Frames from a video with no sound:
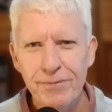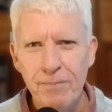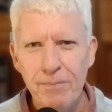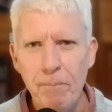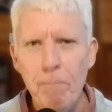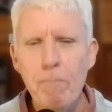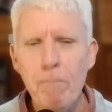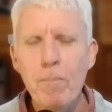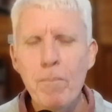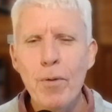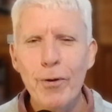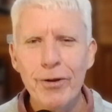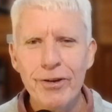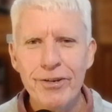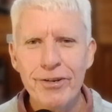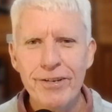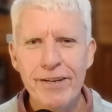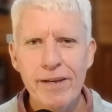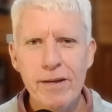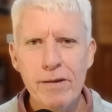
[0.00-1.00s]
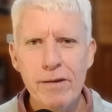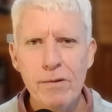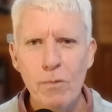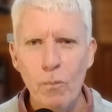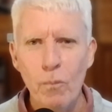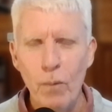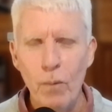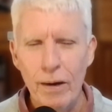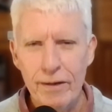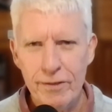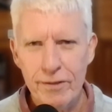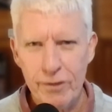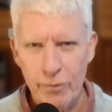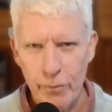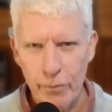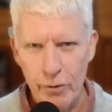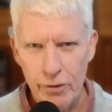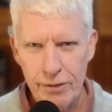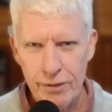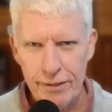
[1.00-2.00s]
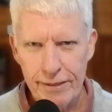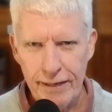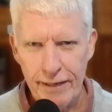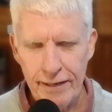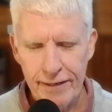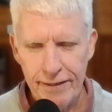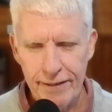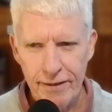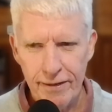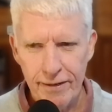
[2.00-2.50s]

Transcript: monitor once the roots start